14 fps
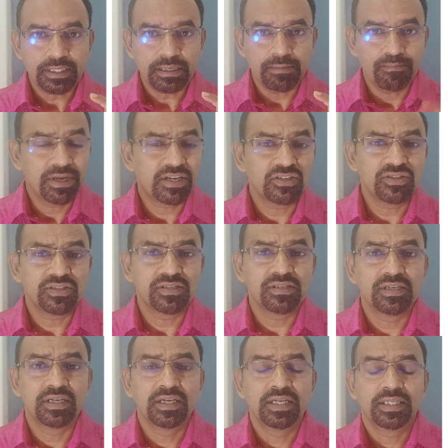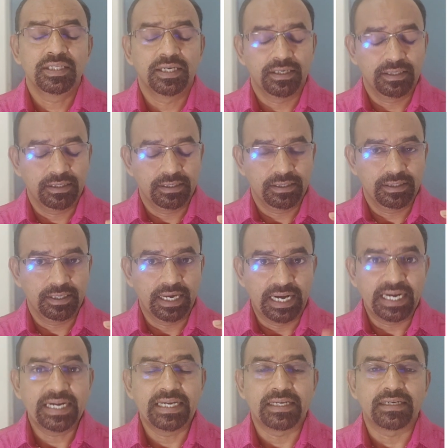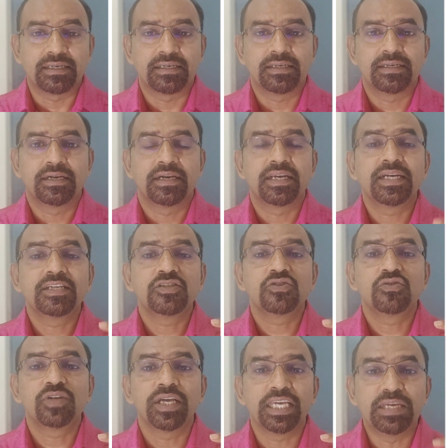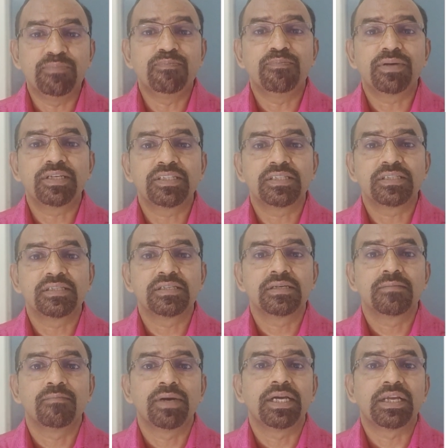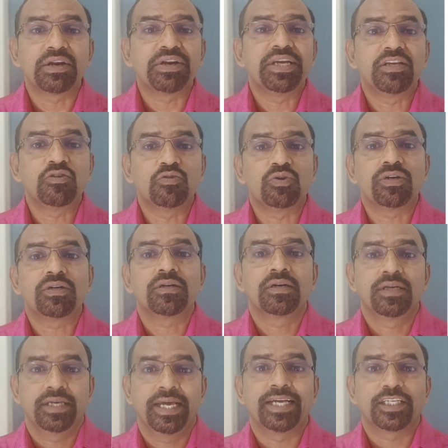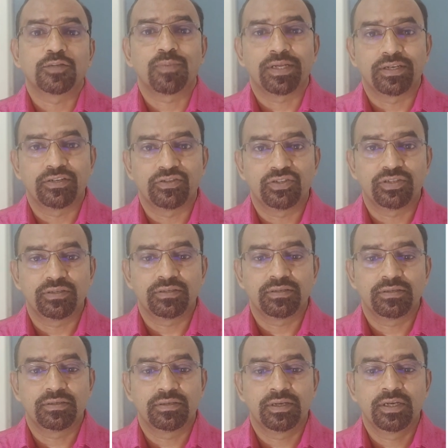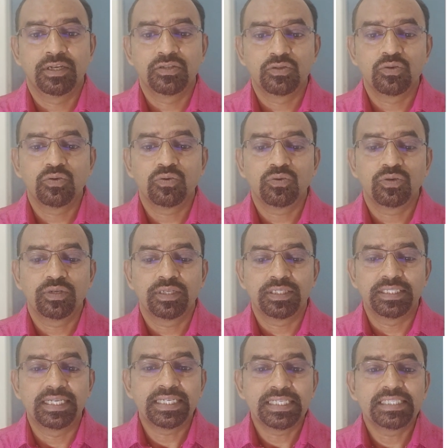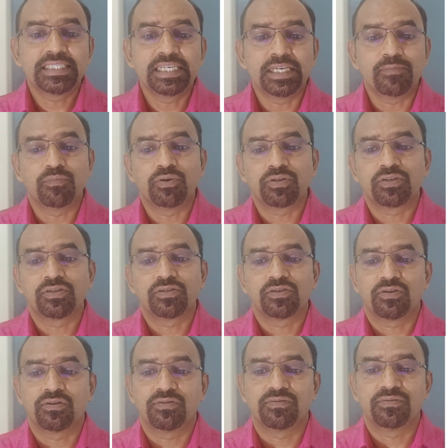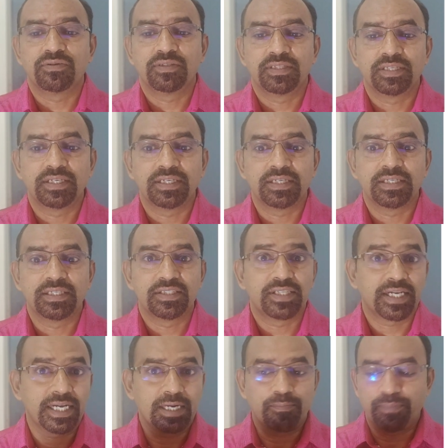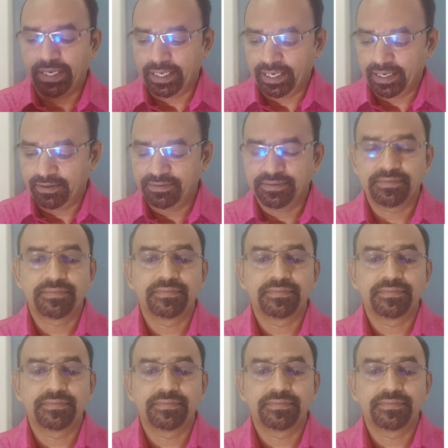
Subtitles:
Because the reader should impress by reading your explanation. So that is the importance of the second paragraph.